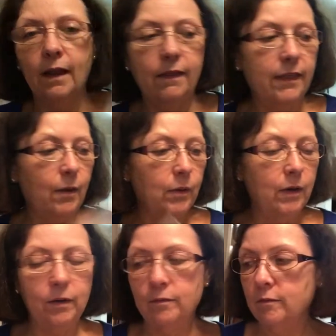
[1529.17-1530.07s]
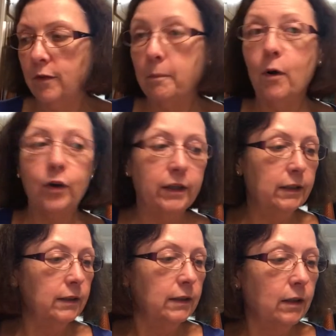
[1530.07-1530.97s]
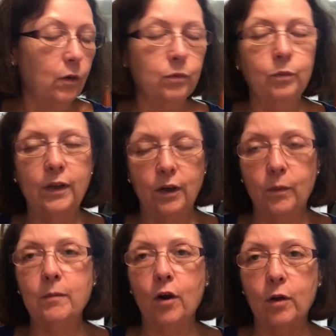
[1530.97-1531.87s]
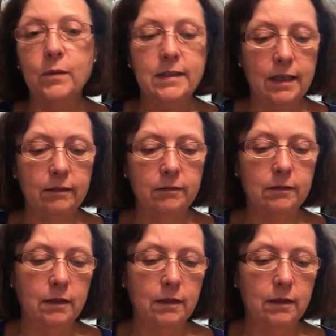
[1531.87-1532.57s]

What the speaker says: Got that one from market, or well, you know, when market was in.